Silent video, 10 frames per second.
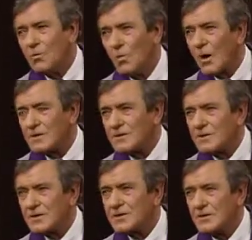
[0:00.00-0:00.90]
wants
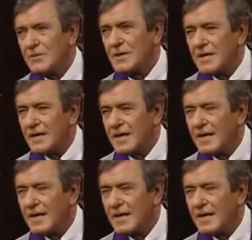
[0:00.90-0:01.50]
us to be.